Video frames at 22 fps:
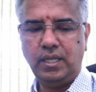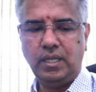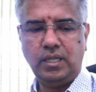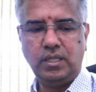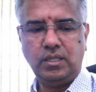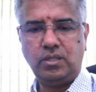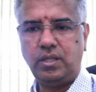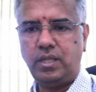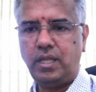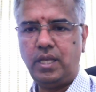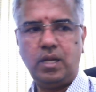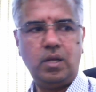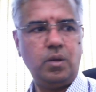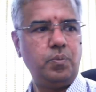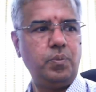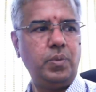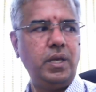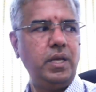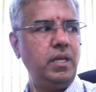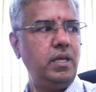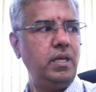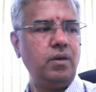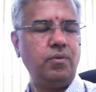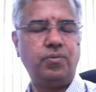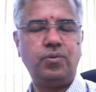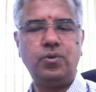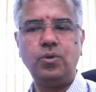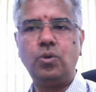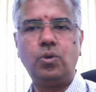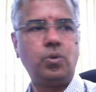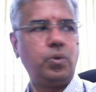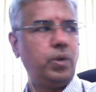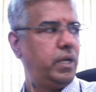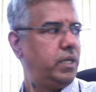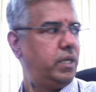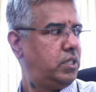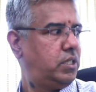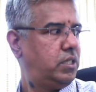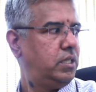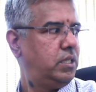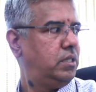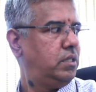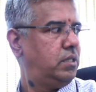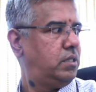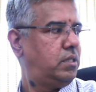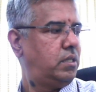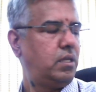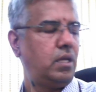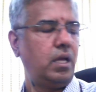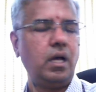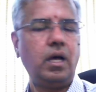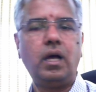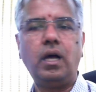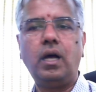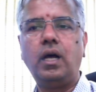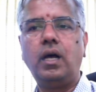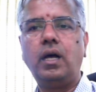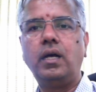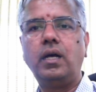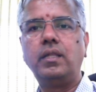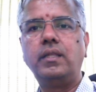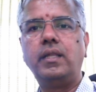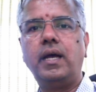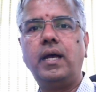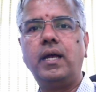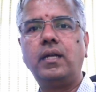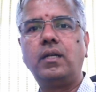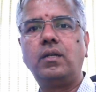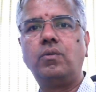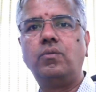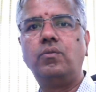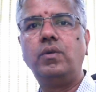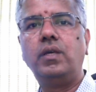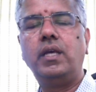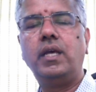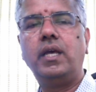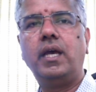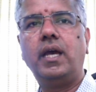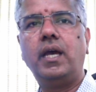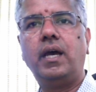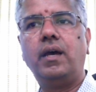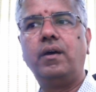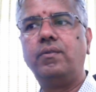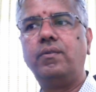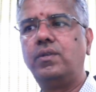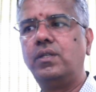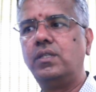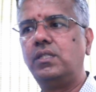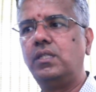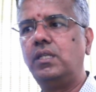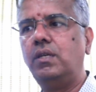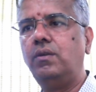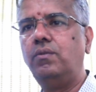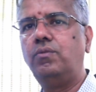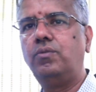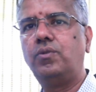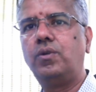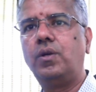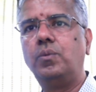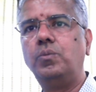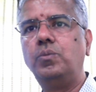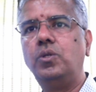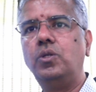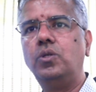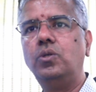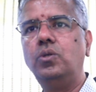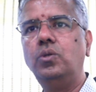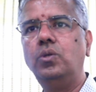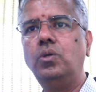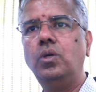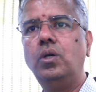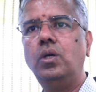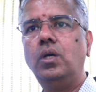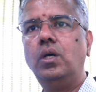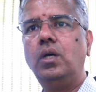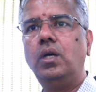So there have been a few questions that we have received from you.